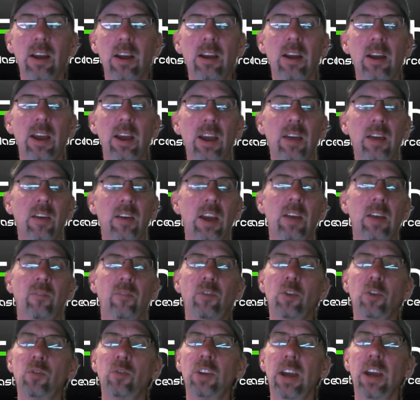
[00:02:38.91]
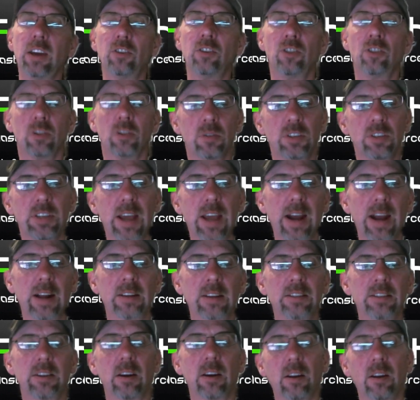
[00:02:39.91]
if you take two
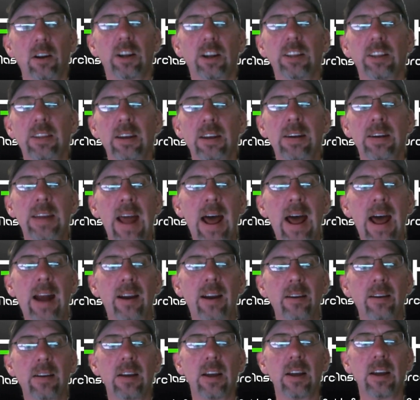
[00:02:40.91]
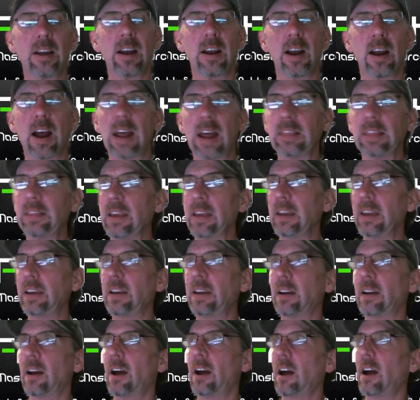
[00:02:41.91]
seconds to look at the data I
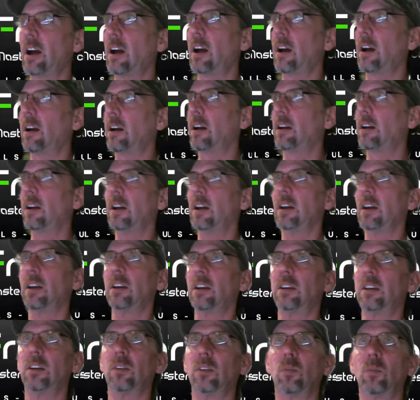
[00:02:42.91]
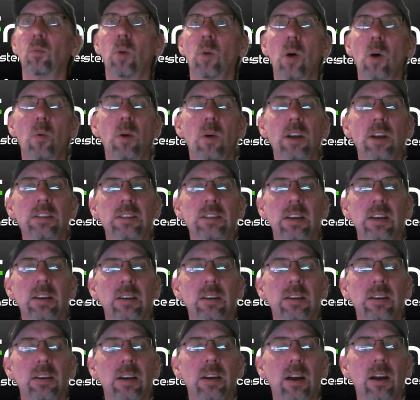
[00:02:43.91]
think uh, what was
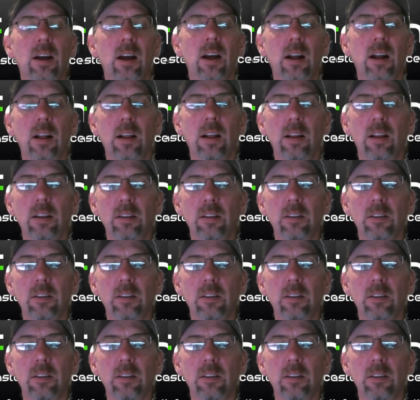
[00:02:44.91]
it? Uh,